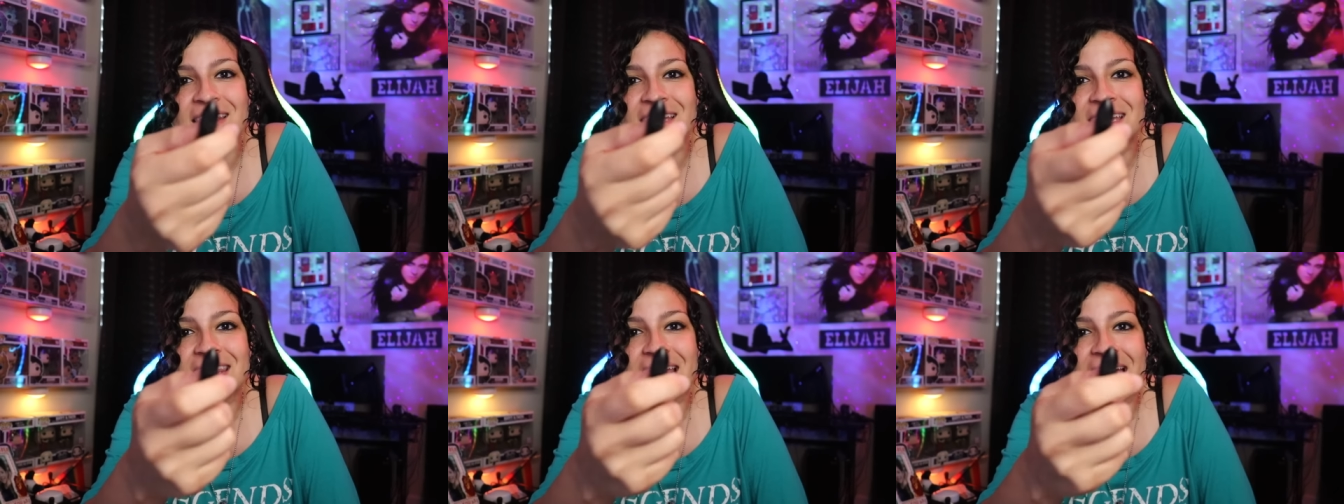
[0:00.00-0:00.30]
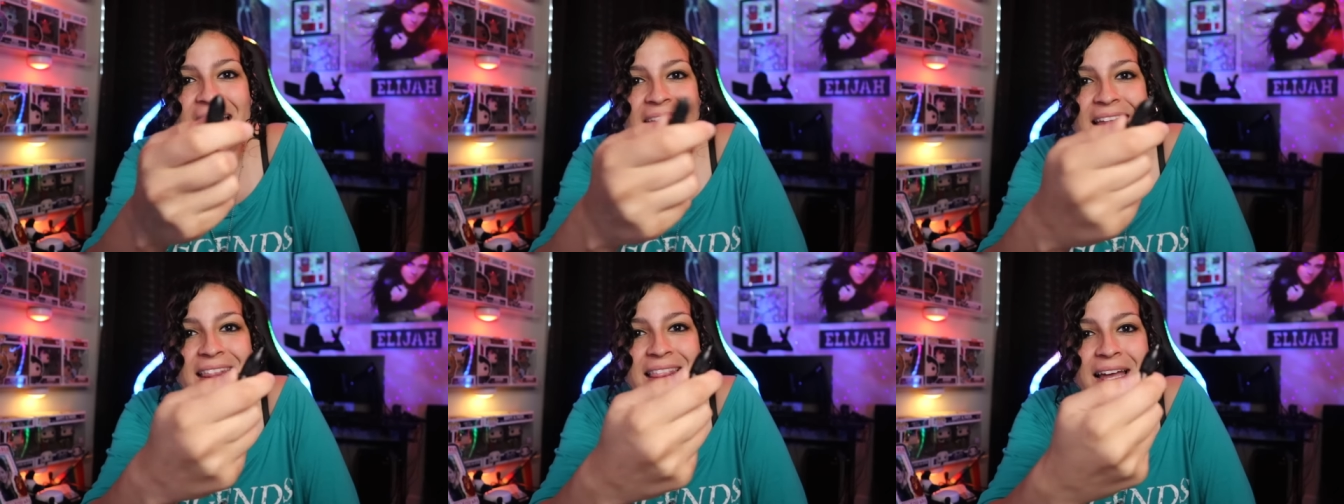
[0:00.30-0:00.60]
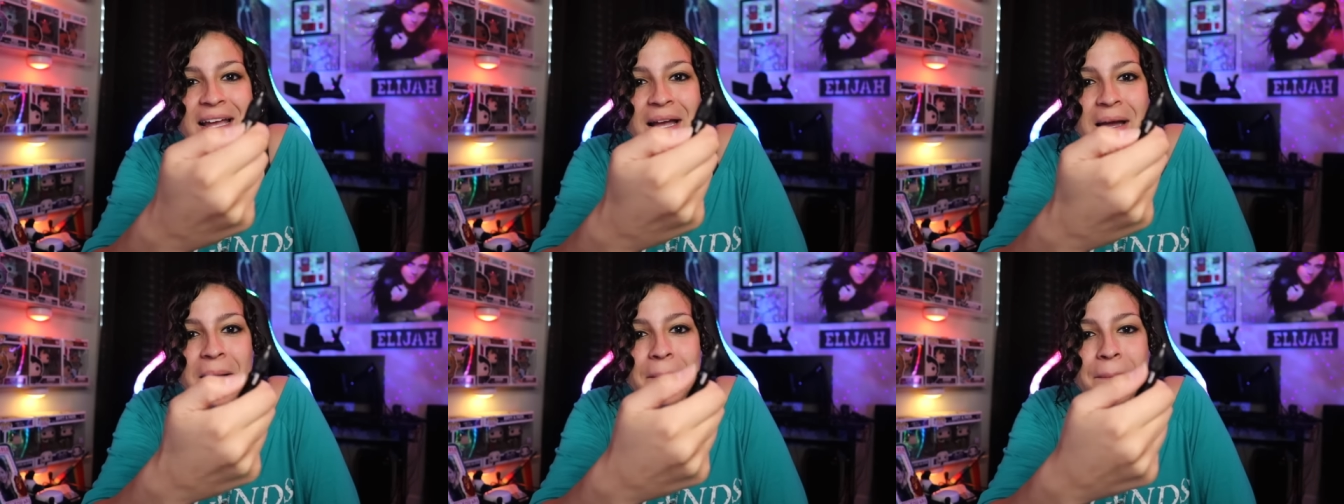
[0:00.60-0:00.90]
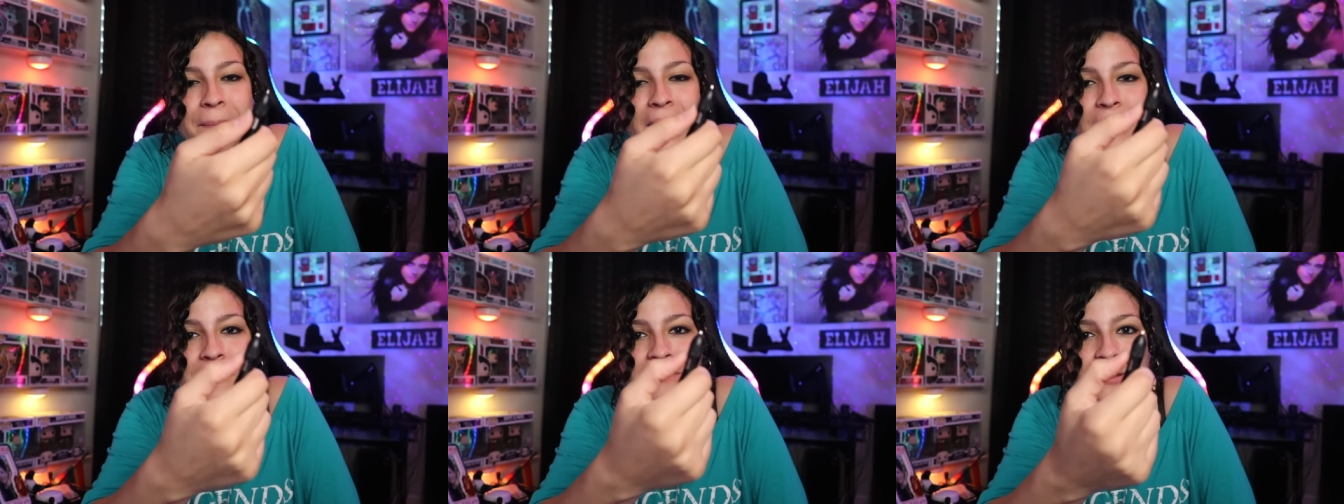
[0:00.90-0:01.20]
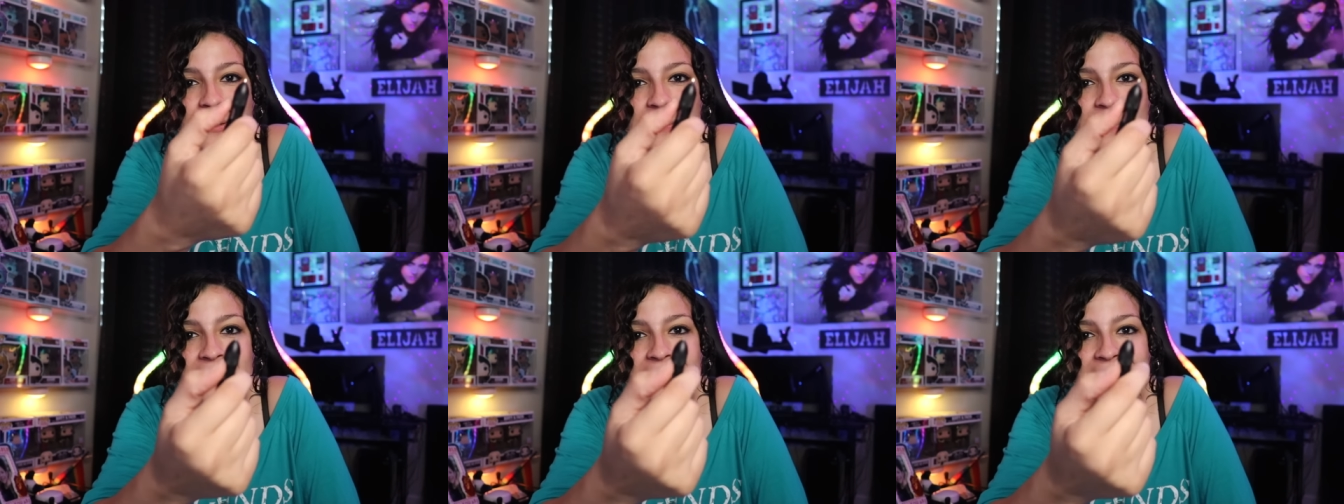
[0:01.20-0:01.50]
Look at that. It like pops
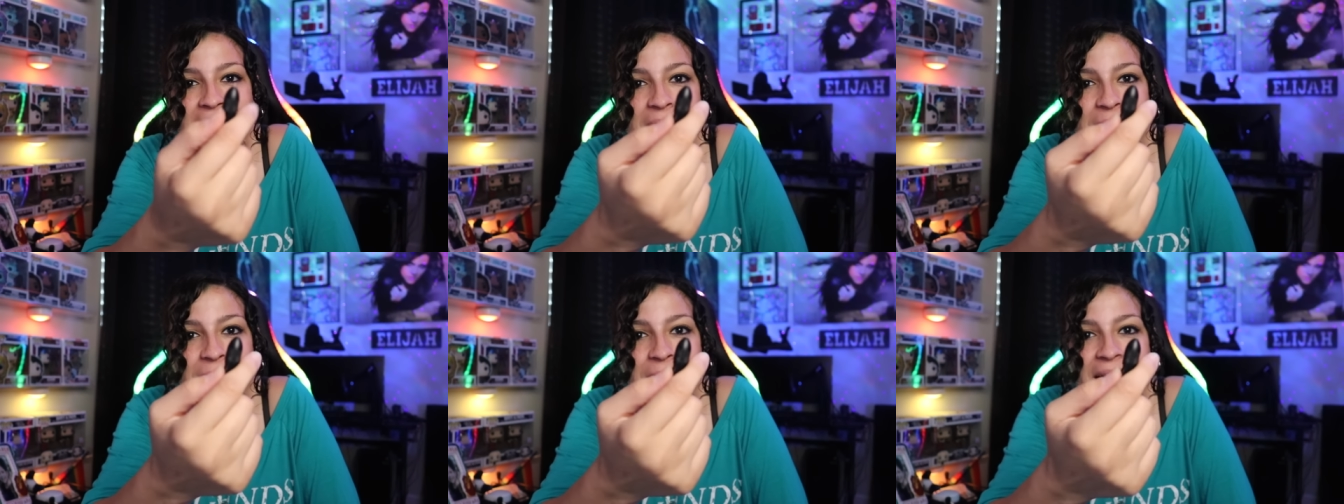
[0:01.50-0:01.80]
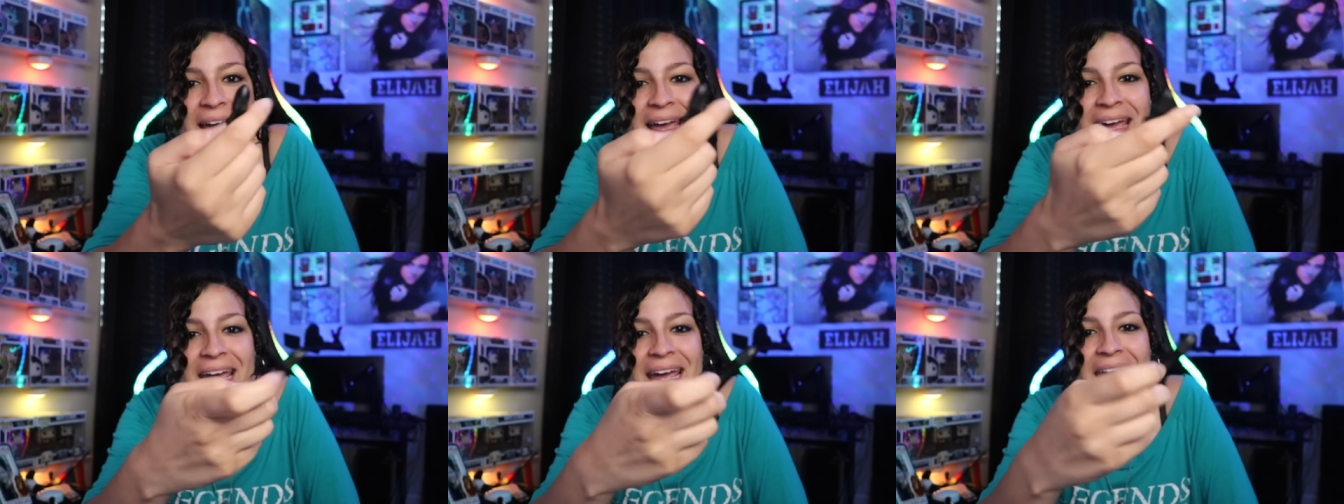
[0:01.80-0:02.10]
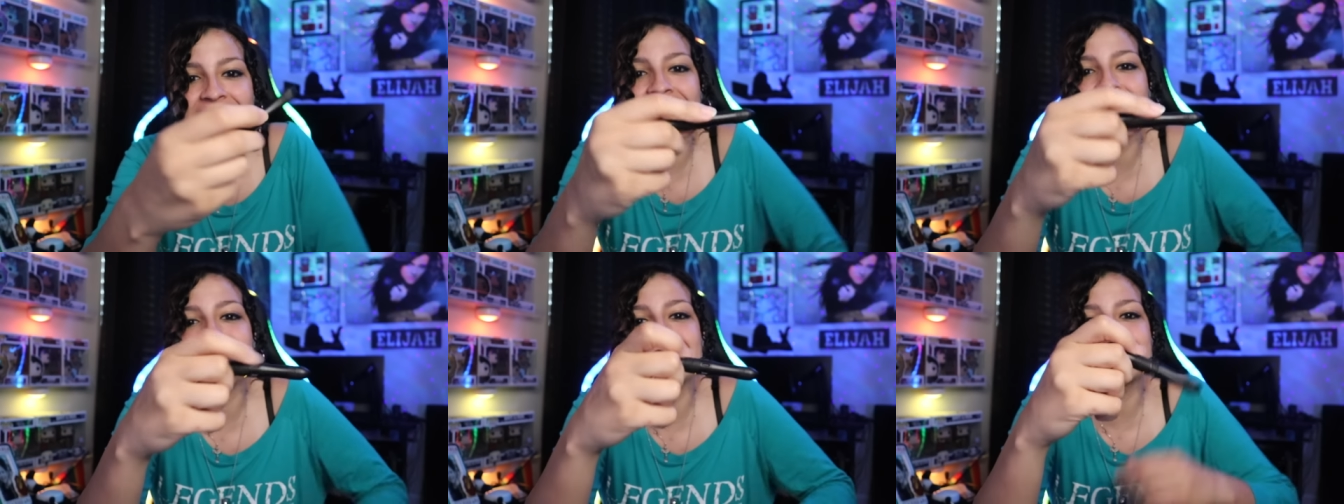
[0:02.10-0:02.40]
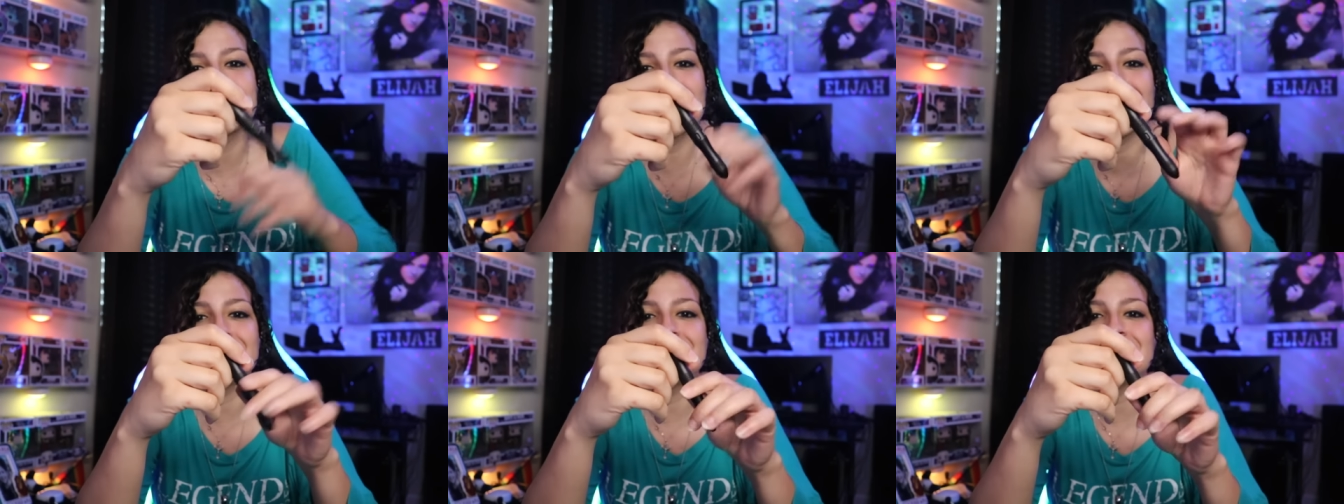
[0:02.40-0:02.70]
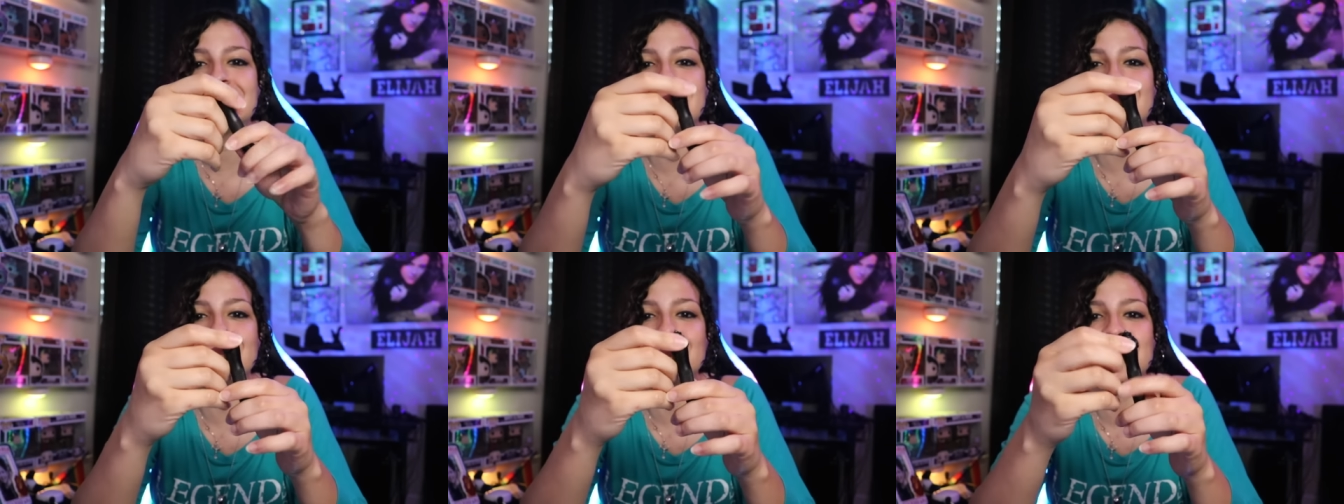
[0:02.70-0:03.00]
open that way and it's got
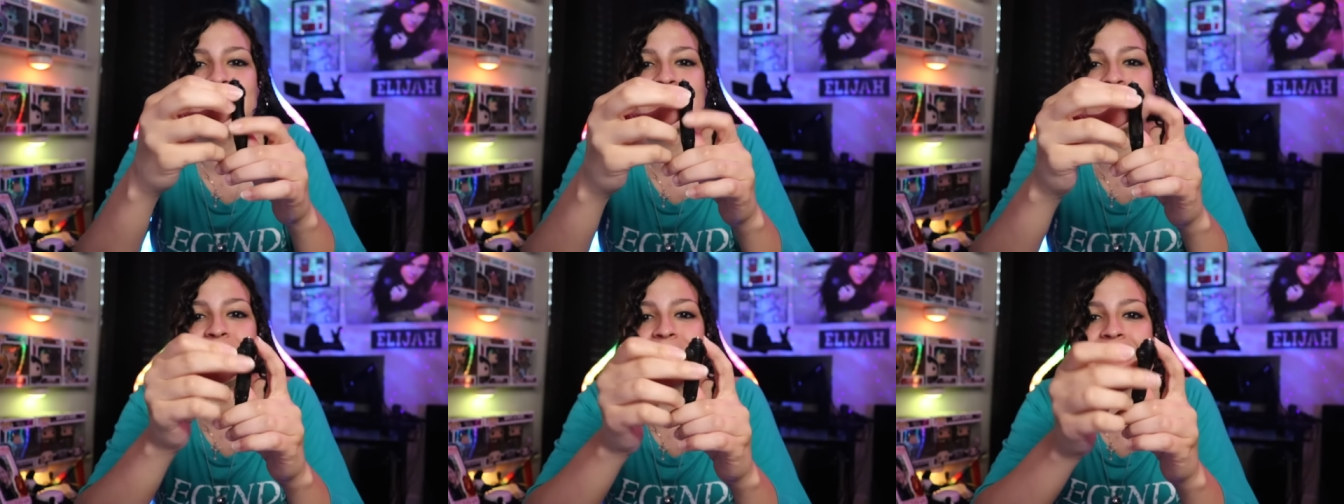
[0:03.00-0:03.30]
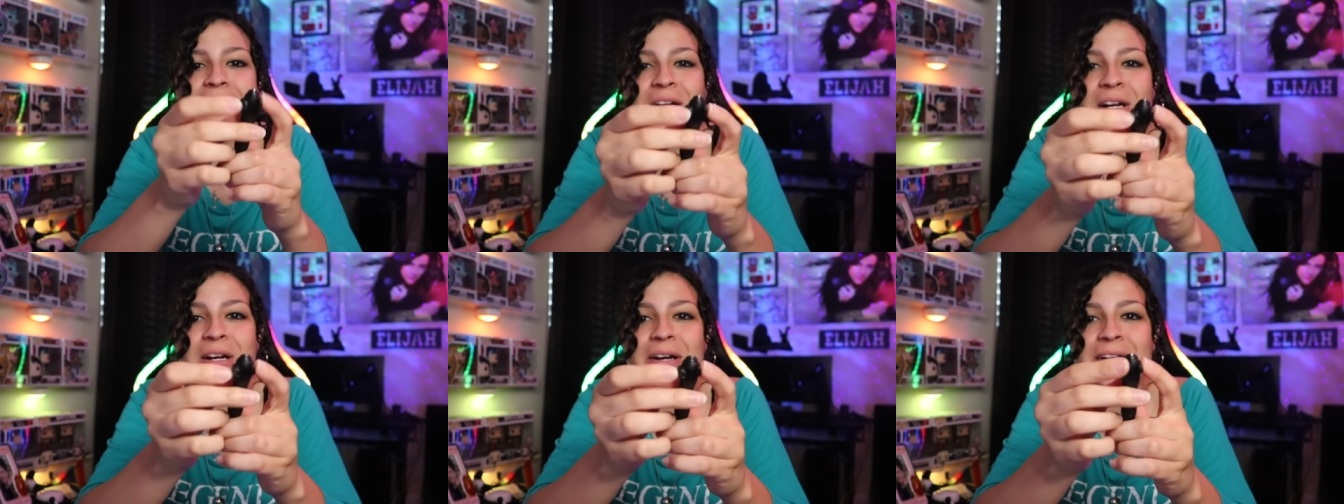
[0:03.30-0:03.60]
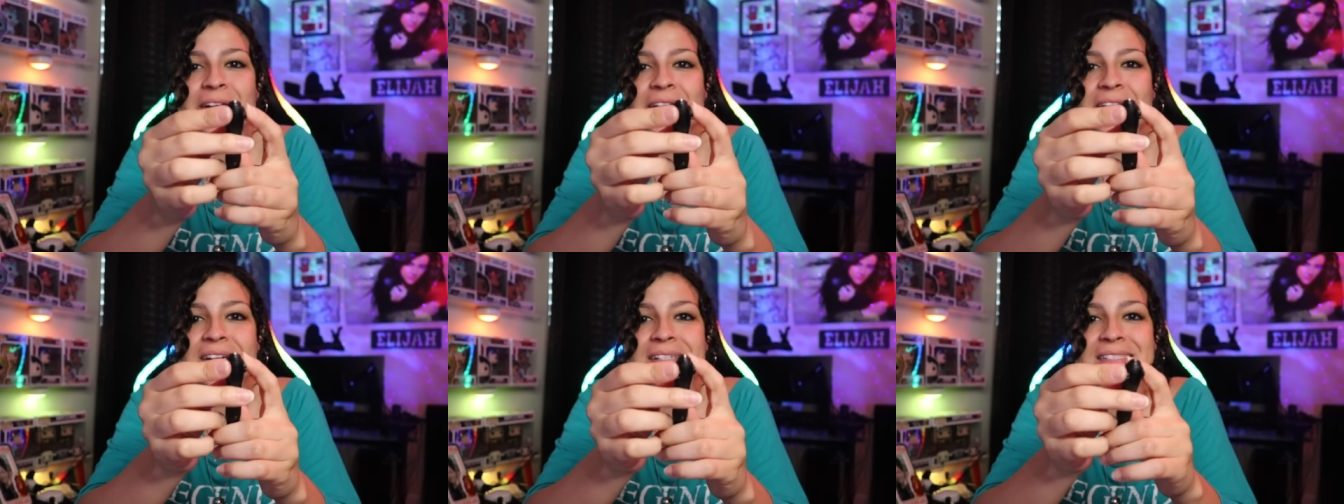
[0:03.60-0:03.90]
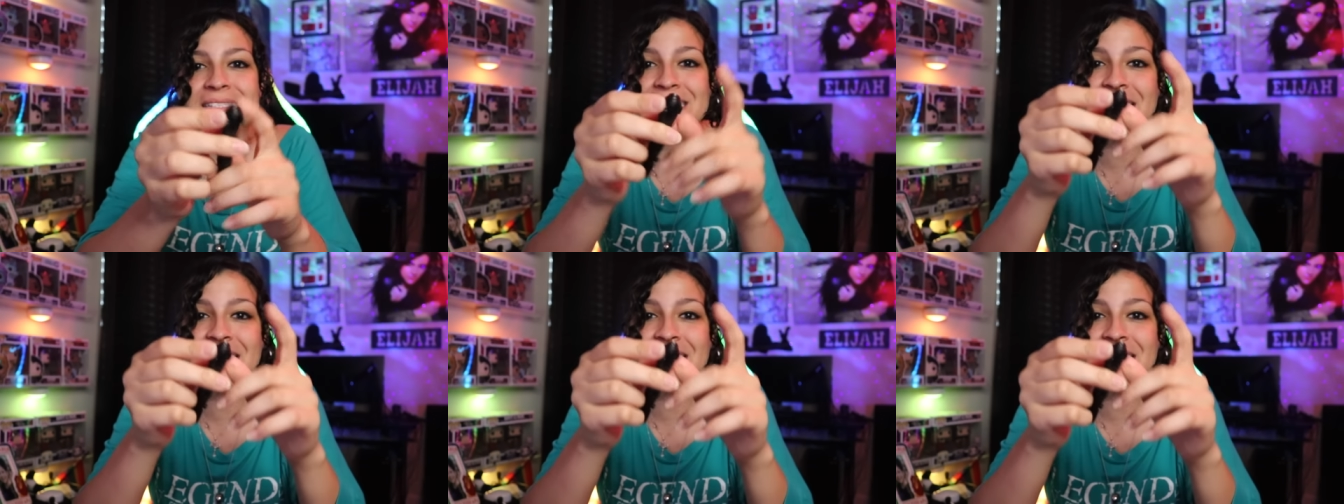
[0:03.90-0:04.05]
these little spinners.